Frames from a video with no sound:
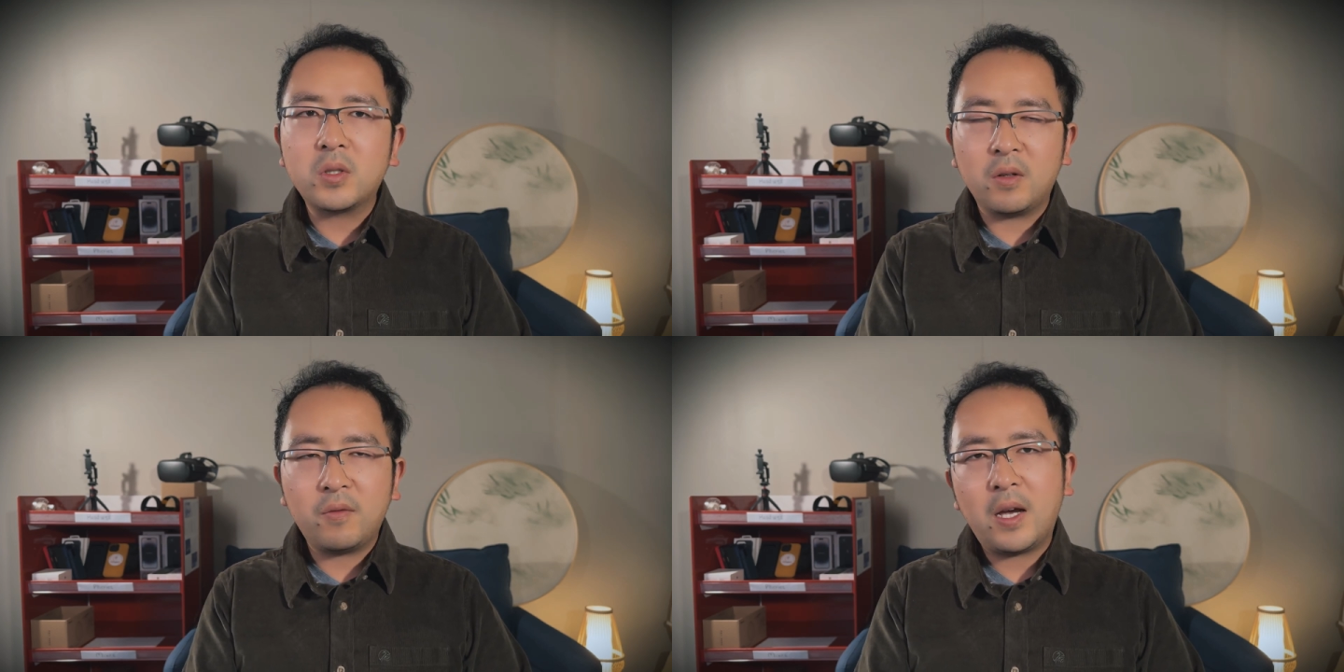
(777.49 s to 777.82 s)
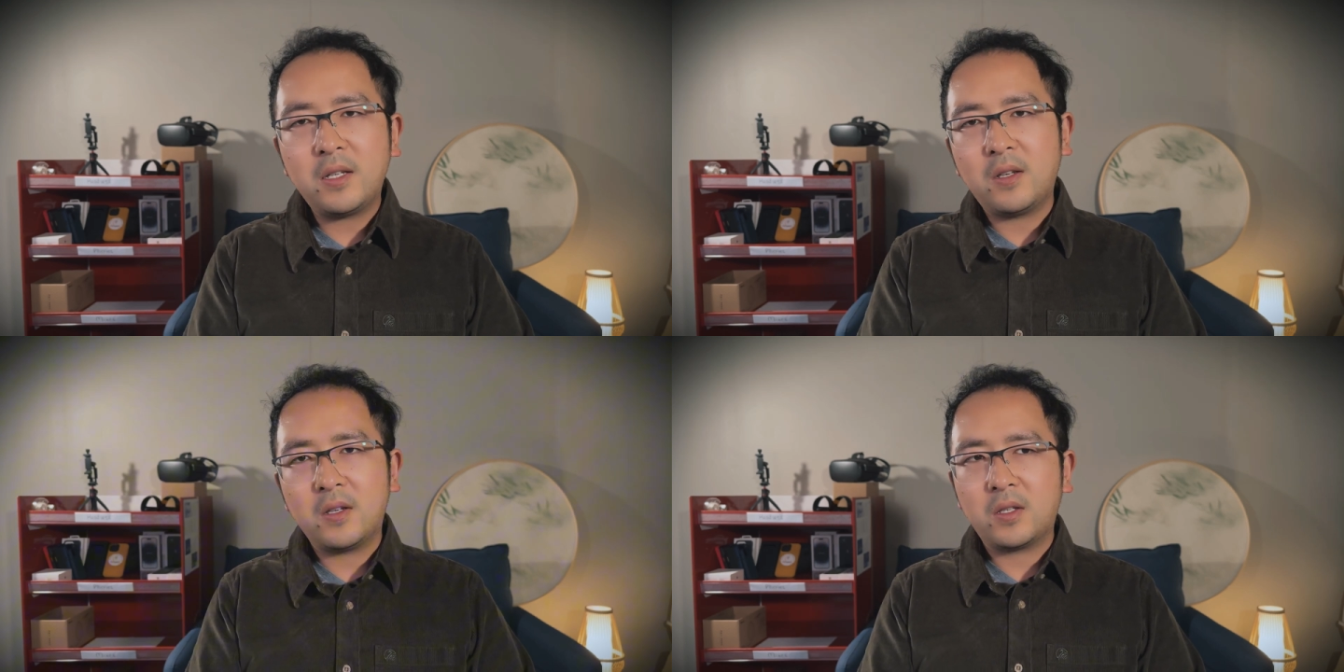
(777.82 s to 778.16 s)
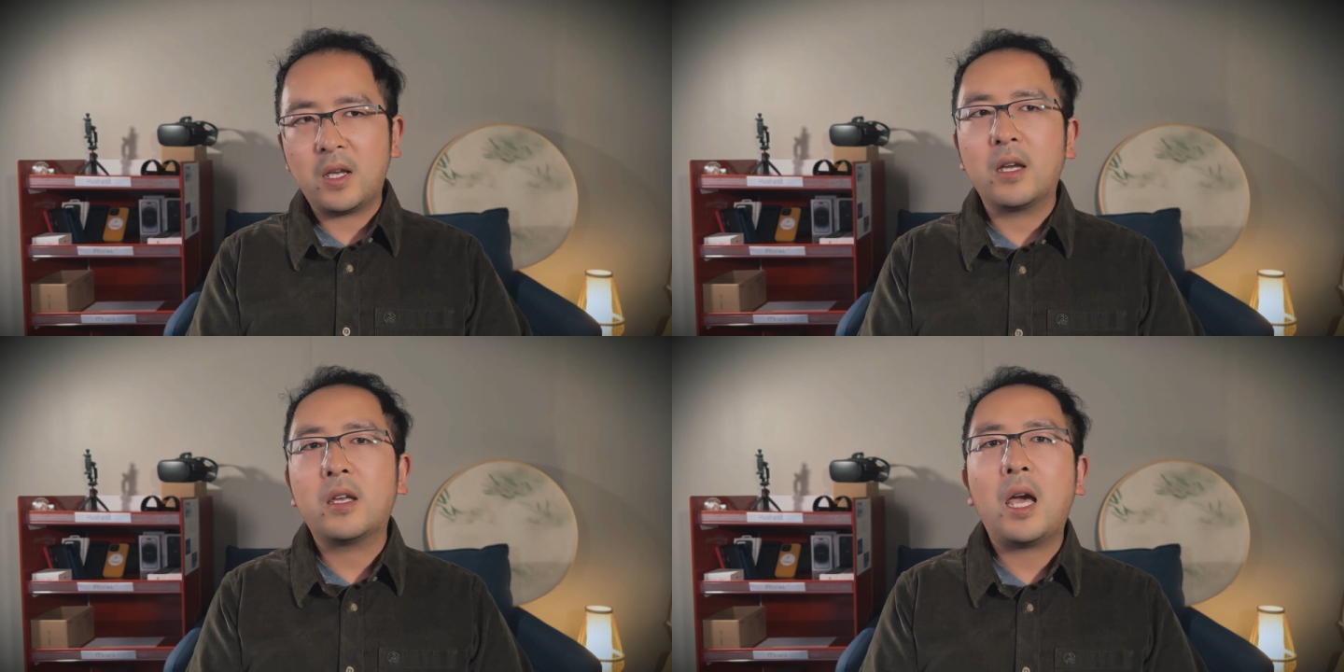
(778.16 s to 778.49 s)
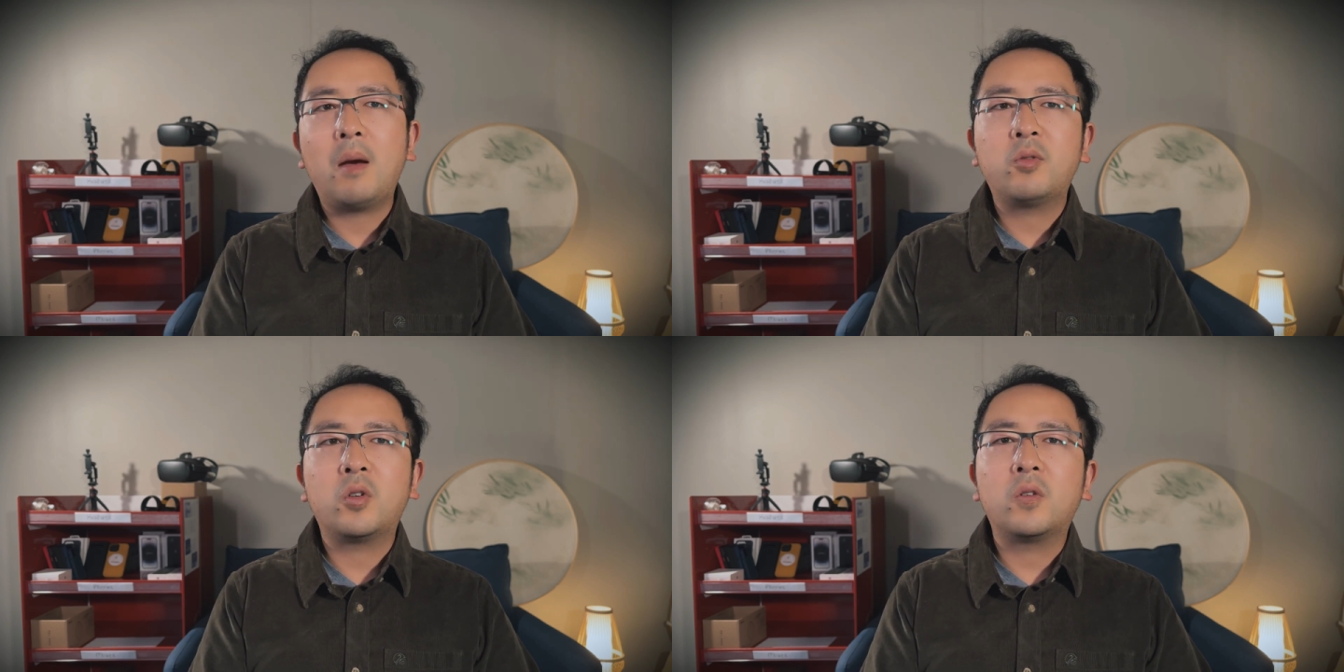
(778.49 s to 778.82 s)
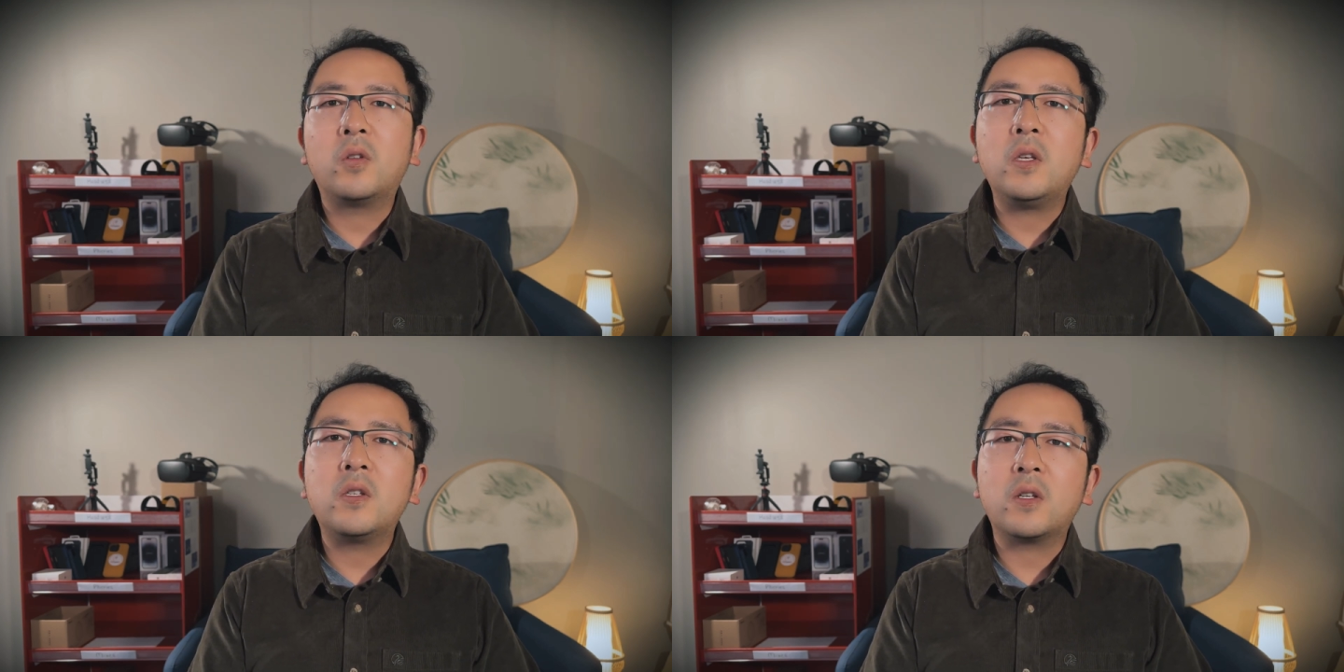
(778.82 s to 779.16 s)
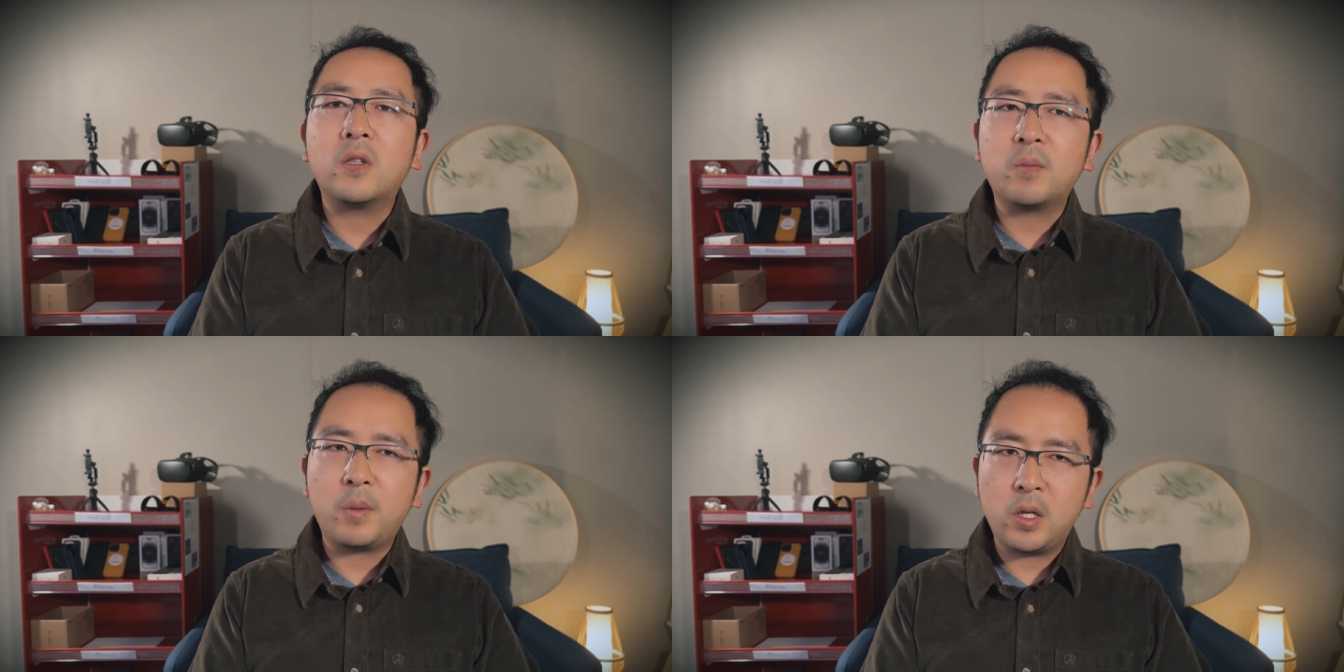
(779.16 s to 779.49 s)
devices can capture
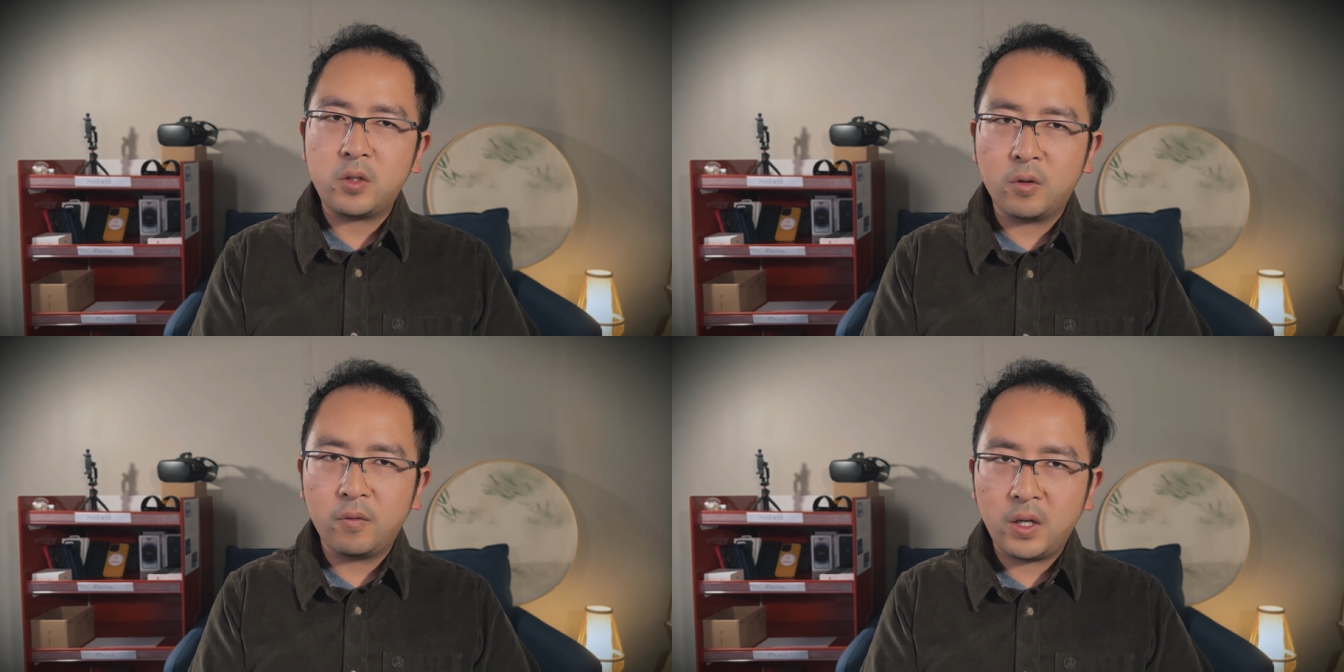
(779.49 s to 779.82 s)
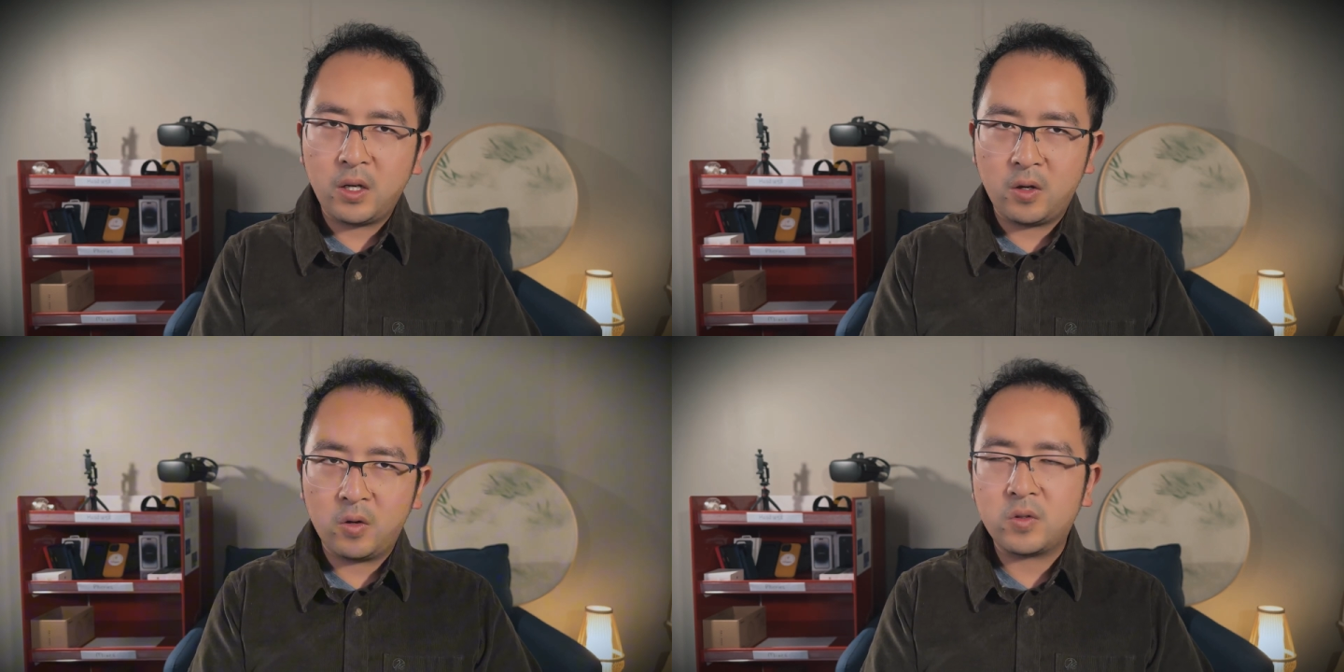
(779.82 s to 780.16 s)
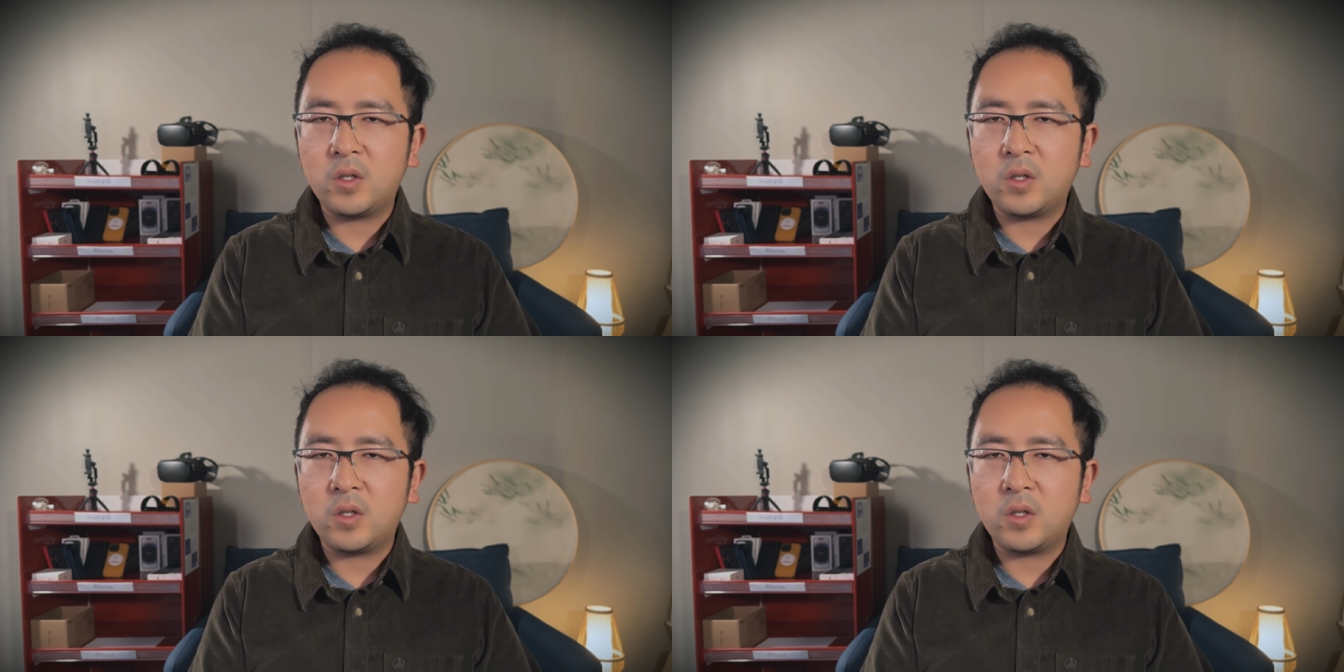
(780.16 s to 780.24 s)
decent spatial videos,